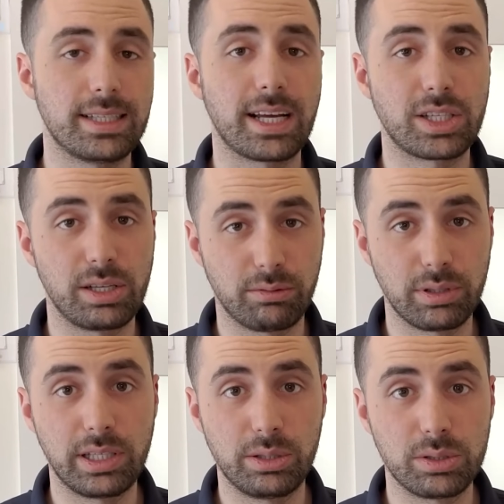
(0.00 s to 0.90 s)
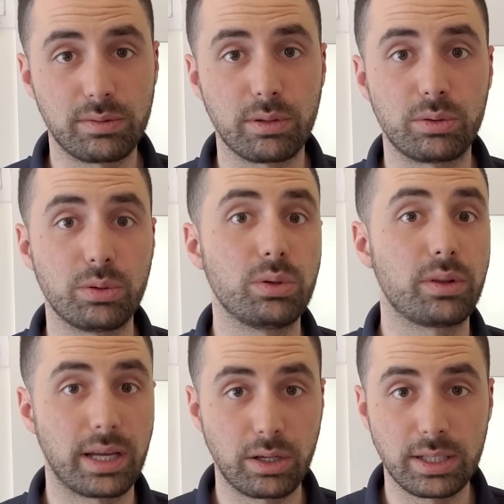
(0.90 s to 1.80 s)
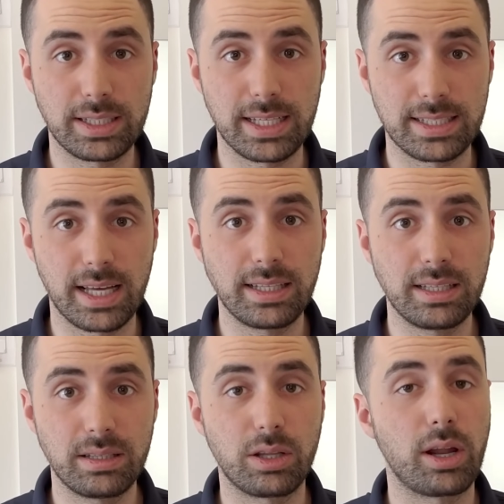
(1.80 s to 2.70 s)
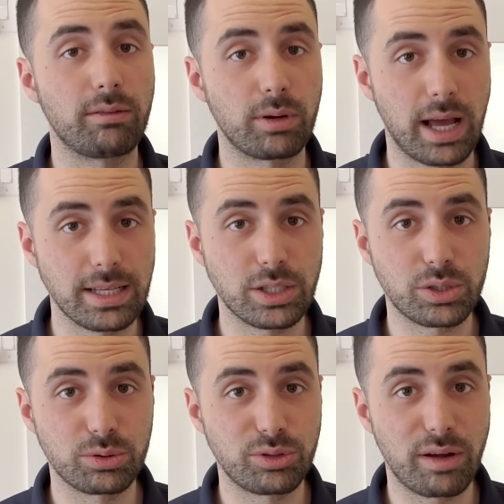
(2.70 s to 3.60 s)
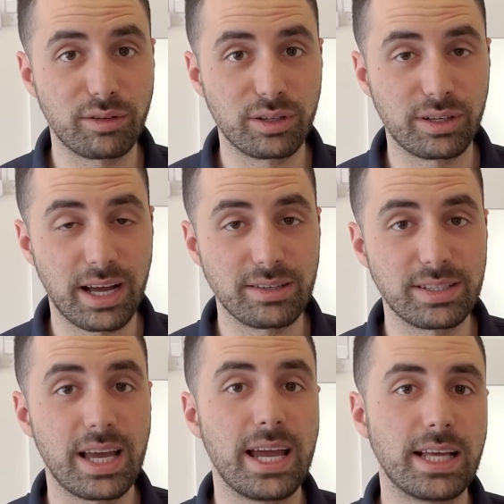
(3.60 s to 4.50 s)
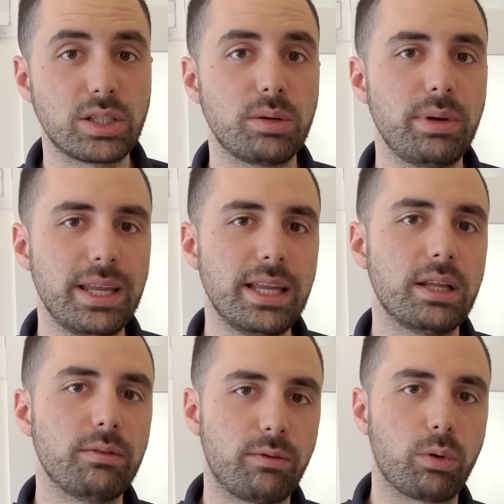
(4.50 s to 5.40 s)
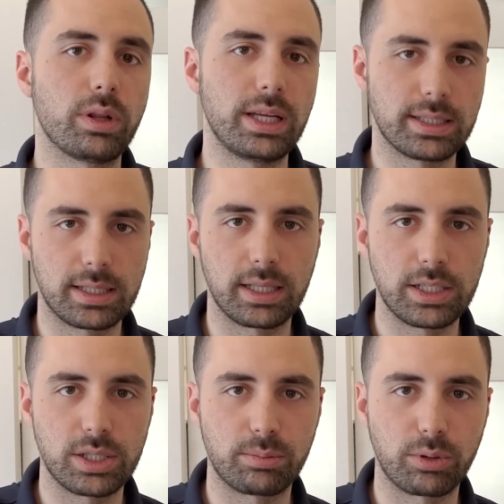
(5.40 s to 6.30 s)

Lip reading: is actually a really useful tool. Thank goodness they sent it. Not everyone has a screwdriver in their house. It's going to be needed for the installation